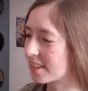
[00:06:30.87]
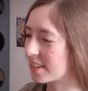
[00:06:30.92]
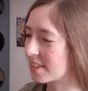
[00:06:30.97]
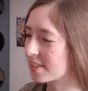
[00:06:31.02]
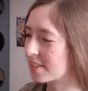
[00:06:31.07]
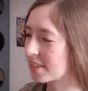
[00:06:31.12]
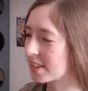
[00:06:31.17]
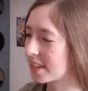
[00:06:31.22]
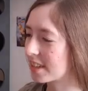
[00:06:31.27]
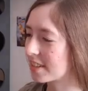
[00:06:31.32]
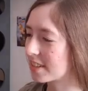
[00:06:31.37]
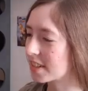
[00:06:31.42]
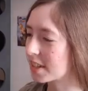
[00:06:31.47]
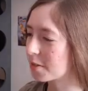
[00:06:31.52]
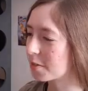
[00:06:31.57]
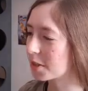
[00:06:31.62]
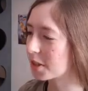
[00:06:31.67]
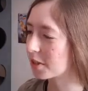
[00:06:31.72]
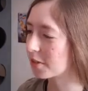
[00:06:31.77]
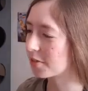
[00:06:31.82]
As you can see
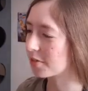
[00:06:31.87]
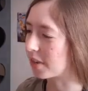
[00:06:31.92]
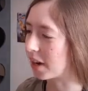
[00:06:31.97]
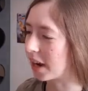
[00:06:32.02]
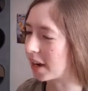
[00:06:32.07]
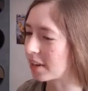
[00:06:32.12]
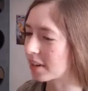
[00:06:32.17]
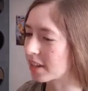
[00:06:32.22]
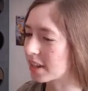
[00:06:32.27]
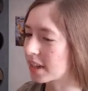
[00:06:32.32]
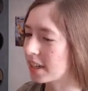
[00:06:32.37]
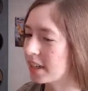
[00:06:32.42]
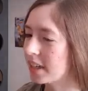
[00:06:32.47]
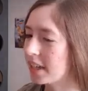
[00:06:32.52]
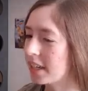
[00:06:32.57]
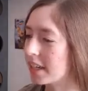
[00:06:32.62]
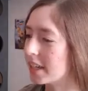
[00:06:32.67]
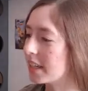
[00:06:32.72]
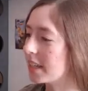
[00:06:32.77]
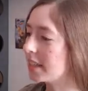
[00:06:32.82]
with the fire,
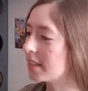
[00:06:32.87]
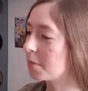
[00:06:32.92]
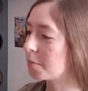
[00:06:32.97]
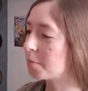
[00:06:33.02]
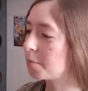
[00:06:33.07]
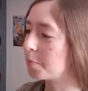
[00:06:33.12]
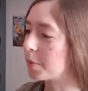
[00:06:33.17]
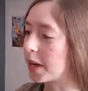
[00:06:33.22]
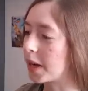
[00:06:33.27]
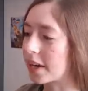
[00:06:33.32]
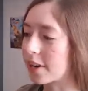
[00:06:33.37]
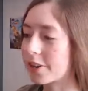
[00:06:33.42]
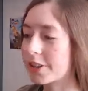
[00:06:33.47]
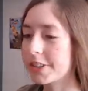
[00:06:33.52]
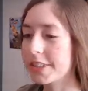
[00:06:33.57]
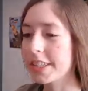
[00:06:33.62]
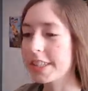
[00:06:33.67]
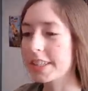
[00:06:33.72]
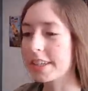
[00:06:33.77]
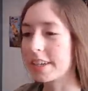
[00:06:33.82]
it
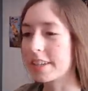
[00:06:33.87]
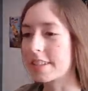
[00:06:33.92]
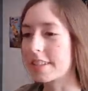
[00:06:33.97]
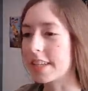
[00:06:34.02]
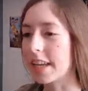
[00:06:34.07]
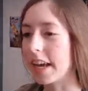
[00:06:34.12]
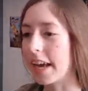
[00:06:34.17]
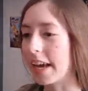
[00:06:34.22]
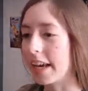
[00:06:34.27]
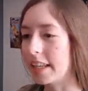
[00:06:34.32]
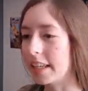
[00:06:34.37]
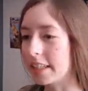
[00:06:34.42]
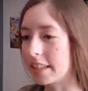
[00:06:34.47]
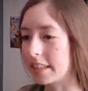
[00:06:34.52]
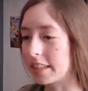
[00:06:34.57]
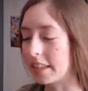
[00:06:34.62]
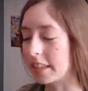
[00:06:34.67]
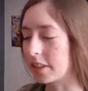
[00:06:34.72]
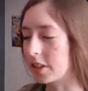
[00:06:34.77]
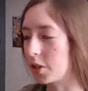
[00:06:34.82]
barely does
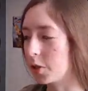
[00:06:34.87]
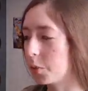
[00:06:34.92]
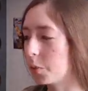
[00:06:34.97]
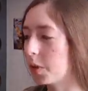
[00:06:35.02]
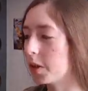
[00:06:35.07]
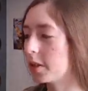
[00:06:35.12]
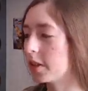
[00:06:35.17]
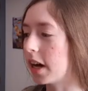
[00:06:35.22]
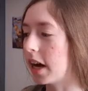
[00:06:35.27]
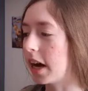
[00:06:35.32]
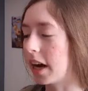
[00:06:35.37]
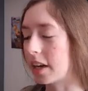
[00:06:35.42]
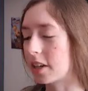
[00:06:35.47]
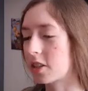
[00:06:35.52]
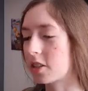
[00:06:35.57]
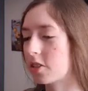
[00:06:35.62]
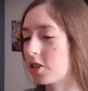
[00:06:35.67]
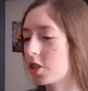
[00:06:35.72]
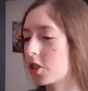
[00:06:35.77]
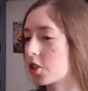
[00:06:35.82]
anything. You will
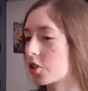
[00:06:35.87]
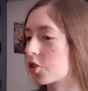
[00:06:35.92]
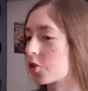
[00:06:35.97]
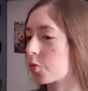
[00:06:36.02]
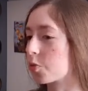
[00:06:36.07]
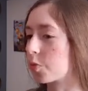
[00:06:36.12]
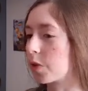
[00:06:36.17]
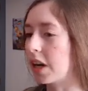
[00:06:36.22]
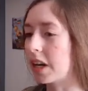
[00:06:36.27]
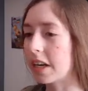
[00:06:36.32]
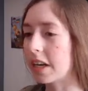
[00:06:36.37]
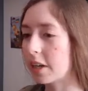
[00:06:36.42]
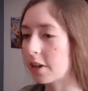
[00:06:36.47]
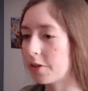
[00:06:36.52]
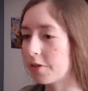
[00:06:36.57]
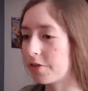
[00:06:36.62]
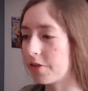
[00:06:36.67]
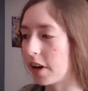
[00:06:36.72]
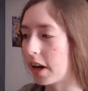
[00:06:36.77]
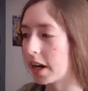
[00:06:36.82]
actually just run out
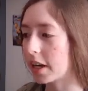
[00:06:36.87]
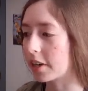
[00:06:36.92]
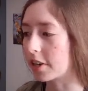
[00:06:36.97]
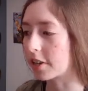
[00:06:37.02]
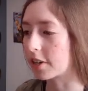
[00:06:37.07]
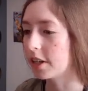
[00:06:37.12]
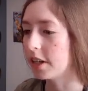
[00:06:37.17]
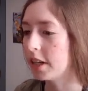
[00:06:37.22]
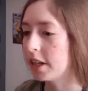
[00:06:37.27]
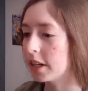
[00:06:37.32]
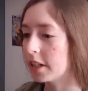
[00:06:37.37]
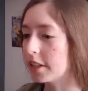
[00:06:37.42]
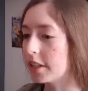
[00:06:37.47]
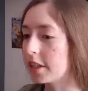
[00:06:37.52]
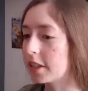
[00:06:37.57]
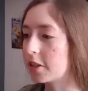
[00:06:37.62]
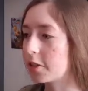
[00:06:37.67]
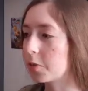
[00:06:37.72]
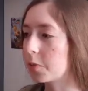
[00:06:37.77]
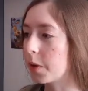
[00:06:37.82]
of fire,
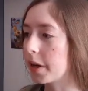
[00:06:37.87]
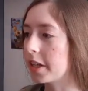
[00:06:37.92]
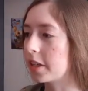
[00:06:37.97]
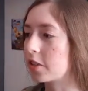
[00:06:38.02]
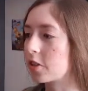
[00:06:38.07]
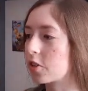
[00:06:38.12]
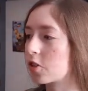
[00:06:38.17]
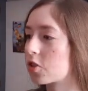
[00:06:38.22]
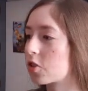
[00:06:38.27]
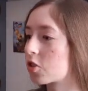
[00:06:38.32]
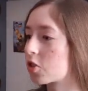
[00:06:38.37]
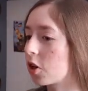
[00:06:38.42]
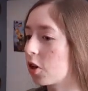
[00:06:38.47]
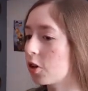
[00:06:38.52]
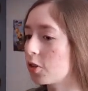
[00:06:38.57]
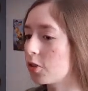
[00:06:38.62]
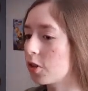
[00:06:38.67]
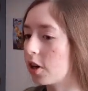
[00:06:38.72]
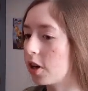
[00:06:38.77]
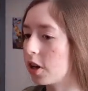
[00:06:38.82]
need to wait
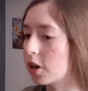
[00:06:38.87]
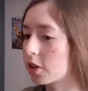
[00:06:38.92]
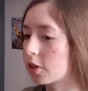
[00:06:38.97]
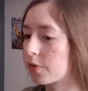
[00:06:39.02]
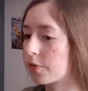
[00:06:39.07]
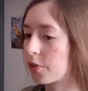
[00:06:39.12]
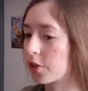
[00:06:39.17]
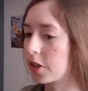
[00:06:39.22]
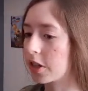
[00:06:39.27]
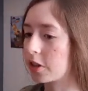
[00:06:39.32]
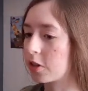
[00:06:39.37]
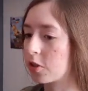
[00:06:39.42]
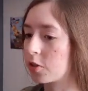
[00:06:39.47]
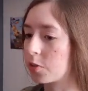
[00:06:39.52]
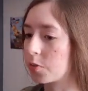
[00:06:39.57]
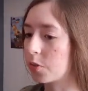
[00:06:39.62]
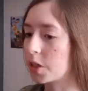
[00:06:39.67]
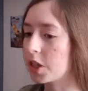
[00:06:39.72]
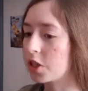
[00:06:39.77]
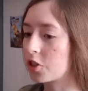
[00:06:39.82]
so long for it
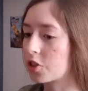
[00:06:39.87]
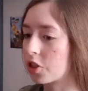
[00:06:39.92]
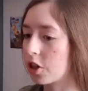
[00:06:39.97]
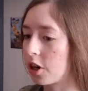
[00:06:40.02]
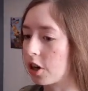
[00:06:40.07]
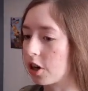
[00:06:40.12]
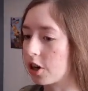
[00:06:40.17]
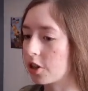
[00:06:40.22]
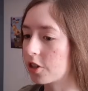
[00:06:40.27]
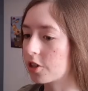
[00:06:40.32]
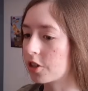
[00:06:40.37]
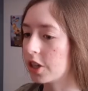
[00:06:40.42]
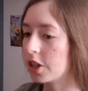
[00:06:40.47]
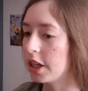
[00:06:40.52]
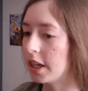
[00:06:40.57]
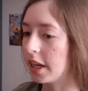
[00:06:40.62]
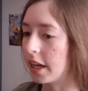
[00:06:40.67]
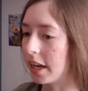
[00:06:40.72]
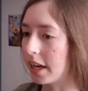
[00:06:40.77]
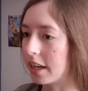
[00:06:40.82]
to recharge,
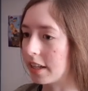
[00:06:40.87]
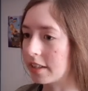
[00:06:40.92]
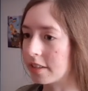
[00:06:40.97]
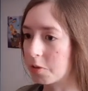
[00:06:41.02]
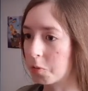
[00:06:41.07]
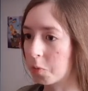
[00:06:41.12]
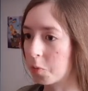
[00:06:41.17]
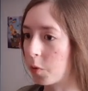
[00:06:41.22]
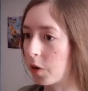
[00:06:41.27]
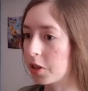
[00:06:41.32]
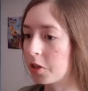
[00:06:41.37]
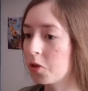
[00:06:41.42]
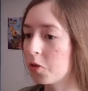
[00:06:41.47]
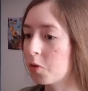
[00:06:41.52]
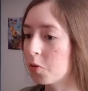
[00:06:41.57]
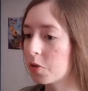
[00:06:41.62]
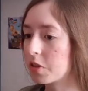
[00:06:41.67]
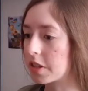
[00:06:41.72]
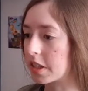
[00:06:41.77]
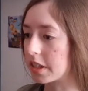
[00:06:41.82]
and when you
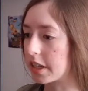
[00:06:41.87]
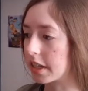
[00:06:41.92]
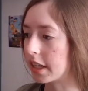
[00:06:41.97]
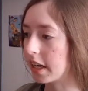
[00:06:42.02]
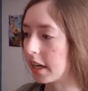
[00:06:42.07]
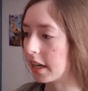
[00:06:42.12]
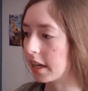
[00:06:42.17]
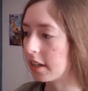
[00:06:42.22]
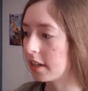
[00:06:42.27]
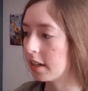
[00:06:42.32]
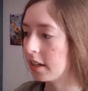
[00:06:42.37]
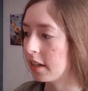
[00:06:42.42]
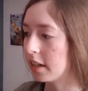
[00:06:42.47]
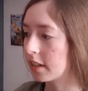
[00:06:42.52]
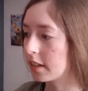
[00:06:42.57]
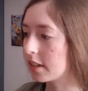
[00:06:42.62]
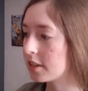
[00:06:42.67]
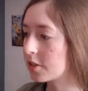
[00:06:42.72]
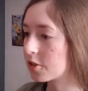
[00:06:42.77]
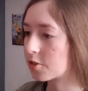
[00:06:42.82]
use it again,
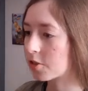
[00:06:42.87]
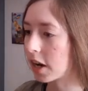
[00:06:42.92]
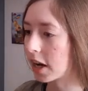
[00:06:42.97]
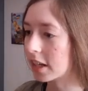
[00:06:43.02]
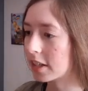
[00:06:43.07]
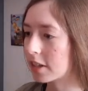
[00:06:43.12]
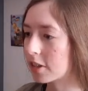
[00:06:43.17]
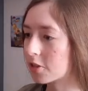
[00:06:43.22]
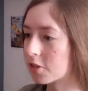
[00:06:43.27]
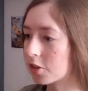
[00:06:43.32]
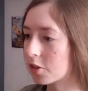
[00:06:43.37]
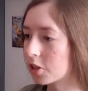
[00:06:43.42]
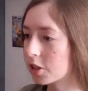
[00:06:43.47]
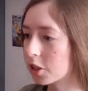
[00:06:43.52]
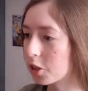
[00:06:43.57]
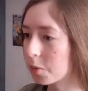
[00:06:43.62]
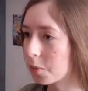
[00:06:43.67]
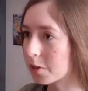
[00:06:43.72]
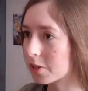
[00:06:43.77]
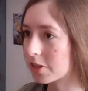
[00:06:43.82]
this dragon is
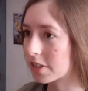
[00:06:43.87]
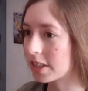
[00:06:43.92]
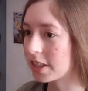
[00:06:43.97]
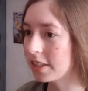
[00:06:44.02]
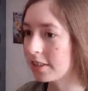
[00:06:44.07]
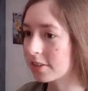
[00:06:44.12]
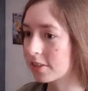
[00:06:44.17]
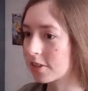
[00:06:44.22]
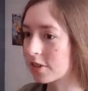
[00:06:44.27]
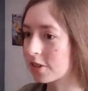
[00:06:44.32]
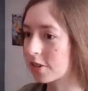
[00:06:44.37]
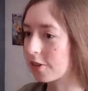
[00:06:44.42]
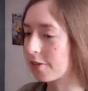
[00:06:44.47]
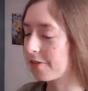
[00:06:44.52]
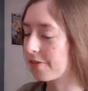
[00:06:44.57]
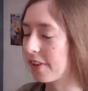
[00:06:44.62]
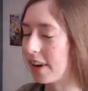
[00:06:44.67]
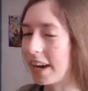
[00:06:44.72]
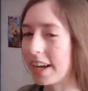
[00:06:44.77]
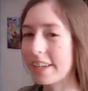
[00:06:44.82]
already almost healed, so
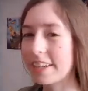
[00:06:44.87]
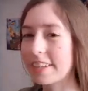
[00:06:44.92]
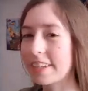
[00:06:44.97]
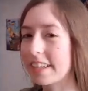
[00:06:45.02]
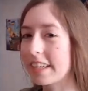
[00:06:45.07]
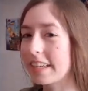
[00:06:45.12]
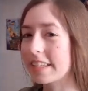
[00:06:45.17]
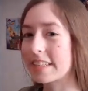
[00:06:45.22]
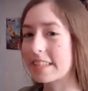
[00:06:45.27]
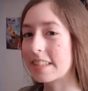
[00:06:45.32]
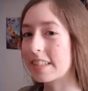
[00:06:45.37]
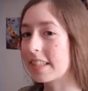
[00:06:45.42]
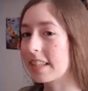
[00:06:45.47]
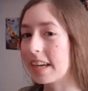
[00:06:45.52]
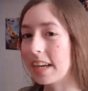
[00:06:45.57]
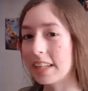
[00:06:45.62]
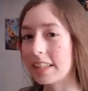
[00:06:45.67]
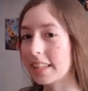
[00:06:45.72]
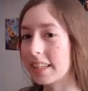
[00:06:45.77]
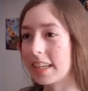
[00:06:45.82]
fire is
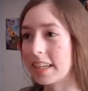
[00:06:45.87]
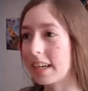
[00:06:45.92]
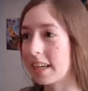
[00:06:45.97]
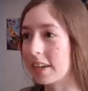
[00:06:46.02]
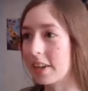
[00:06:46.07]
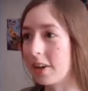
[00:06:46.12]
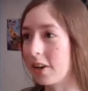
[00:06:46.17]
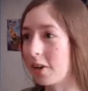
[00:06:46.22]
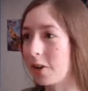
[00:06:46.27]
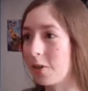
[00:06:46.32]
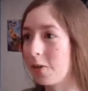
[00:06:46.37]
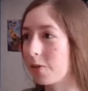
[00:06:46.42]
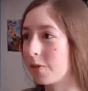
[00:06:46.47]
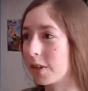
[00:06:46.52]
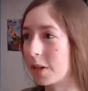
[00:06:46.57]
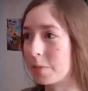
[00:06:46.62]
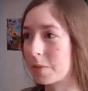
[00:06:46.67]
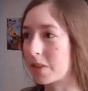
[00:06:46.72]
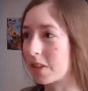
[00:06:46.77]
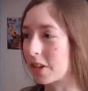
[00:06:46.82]
not gonna go
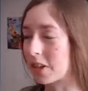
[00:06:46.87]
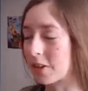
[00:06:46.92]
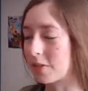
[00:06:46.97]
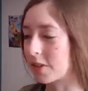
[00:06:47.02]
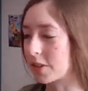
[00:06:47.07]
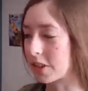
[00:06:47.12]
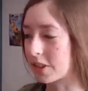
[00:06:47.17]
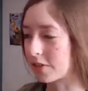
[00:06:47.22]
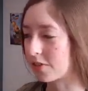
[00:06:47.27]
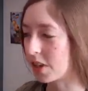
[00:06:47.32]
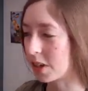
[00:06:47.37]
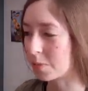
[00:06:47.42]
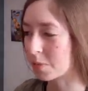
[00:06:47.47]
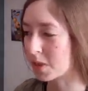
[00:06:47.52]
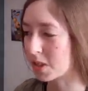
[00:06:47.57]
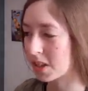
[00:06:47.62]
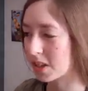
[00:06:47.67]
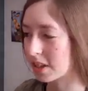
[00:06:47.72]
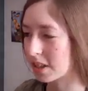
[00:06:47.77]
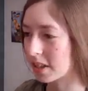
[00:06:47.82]
Flame Stalker versus Flame
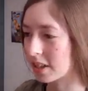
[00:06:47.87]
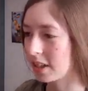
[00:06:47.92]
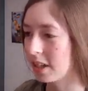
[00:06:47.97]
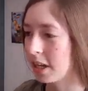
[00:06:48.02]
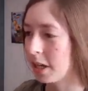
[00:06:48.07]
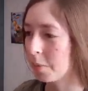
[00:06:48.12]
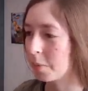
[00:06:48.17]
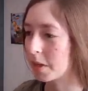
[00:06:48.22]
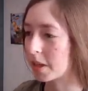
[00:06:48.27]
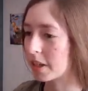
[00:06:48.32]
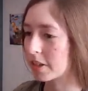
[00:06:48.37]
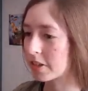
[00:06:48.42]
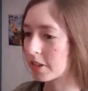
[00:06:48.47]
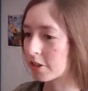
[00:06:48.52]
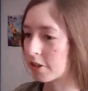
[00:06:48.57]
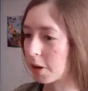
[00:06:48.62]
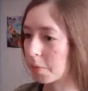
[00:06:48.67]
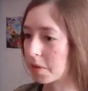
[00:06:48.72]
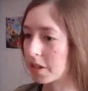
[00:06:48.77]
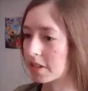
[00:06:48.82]
Stalker because
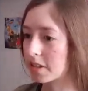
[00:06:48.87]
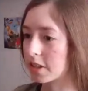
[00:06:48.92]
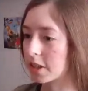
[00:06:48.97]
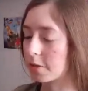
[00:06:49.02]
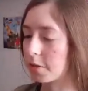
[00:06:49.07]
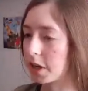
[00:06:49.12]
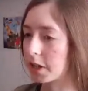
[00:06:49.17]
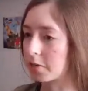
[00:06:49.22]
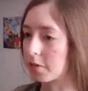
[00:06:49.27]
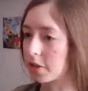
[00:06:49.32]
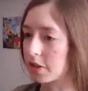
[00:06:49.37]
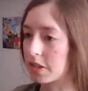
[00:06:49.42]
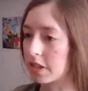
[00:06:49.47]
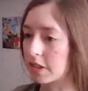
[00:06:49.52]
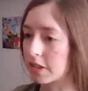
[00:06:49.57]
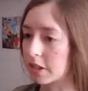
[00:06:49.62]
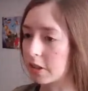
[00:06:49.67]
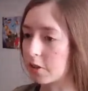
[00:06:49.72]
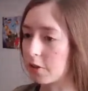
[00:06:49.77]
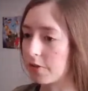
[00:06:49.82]
they're obviously quite
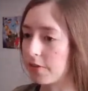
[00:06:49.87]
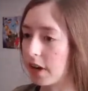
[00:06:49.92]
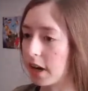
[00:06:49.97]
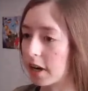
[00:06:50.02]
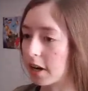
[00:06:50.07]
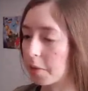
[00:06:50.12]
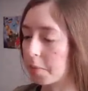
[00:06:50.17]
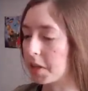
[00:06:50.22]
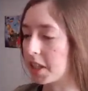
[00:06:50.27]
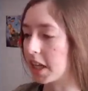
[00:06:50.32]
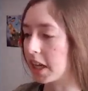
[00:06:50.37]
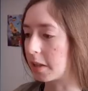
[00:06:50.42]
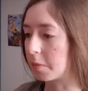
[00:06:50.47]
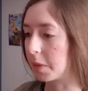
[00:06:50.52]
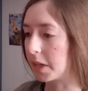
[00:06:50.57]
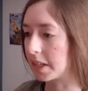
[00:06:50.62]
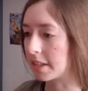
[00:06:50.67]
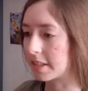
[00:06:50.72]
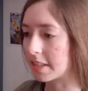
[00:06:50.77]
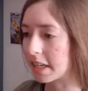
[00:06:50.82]
resistant to fire. I mean, that
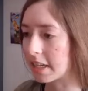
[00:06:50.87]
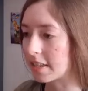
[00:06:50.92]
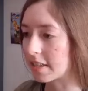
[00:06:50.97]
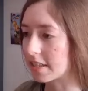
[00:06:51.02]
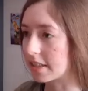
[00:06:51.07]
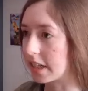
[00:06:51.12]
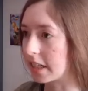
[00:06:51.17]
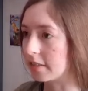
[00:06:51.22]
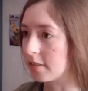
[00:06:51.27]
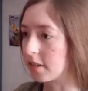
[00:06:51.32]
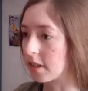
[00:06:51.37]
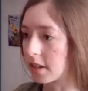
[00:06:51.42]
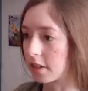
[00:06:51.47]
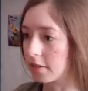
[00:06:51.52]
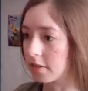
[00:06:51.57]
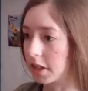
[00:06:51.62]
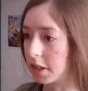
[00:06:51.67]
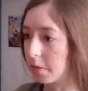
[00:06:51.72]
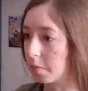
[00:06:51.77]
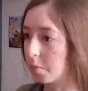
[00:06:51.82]
makes sense, they
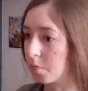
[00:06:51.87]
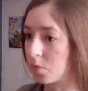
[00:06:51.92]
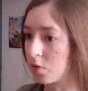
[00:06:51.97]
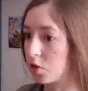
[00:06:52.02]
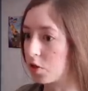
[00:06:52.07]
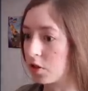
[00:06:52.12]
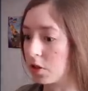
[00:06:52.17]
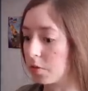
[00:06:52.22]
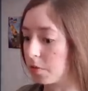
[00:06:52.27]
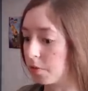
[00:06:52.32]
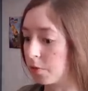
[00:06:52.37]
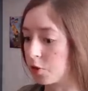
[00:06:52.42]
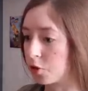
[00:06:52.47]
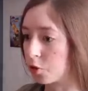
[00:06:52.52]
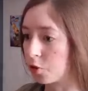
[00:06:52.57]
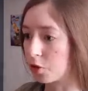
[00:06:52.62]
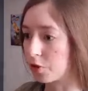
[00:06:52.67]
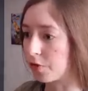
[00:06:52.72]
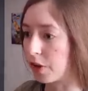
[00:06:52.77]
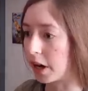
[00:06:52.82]
literally
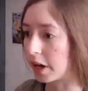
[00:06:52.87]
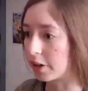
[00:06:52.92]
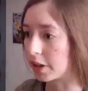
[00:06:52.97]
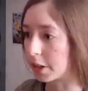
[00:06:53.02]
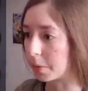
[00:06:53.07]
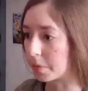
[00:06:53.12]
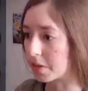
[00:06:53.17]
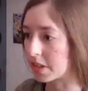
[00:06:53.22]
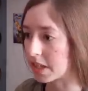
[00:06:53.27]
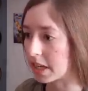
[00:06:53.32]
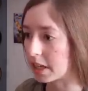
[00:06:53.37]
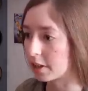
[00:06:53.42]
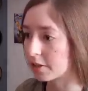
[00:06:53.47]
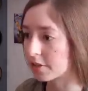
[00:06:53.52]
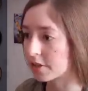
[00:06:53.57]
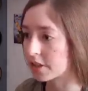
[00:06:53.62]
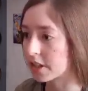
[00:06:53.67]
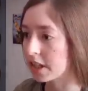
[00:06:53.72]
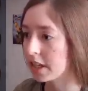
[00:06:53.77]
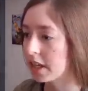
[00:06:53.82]
shoot fire
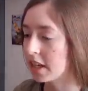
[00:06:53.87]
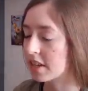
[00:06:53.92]
themselves.